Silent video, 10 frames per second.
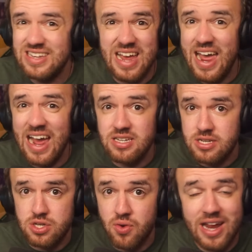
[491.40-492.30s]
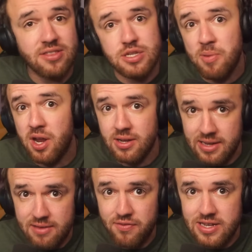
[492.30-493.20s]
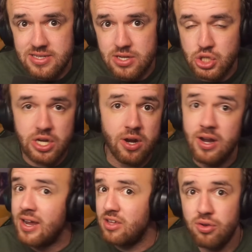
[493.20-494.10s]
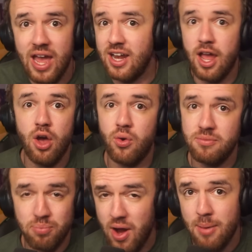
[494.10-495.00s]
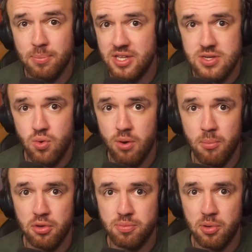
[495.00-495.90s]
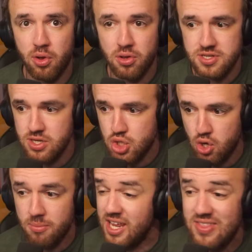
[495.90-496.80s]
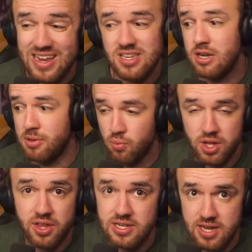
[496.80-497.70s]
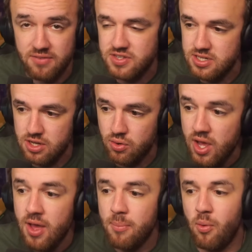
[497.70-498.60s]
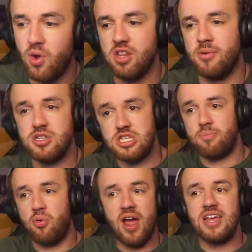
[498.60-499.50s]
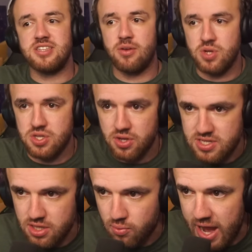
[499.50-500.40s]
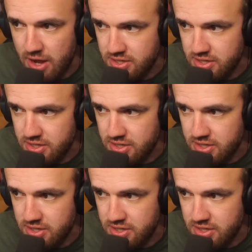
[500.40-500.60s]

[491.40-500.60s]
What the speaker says: Ajax's strength has been on defense this year. You got to go and probably score multiple goals in Germany. That's going to be really tough to do. But one of the most surprising results of the round